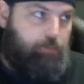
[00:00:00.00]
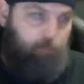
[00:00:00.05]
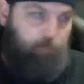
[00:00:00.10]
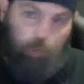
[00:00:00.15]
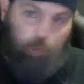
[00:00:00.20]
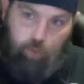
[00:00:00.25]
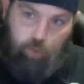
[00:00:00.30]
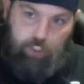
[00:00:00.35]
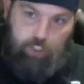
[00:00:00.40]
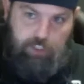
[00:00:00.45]

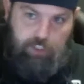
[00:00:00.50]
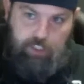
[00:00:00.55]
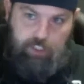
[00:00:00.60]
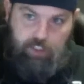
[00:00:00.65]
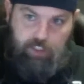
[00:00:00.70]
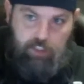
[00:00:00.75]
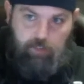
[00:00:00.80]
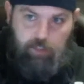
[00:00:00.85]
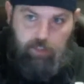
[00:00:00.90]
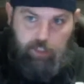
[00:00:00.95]
pulley
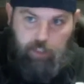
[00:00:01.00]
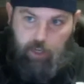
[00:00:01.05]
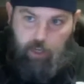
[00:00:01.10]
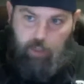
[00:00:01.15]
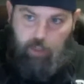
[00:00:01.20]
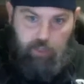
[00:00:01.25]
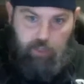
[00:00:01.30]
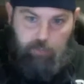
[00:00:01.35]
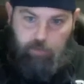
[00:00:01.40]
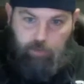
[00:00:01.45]
system that
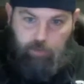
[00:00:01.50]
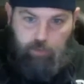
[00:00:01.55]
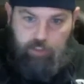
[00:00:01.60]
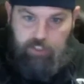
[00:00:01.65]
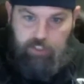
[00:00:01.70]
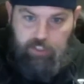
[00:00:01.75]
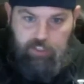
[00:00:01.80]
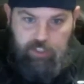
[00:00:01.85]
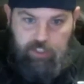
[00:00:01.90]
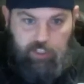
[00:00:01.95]
goes up through
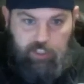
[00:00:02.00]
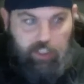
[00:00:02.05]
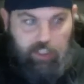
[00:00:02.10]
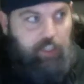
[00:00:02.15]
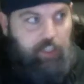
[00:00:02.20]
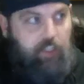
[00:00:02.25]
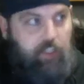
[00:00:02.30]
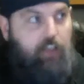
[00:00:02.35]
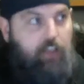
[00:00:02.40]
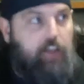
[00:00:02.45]
the
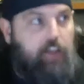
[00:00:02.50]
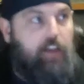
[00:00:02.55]
ceiling.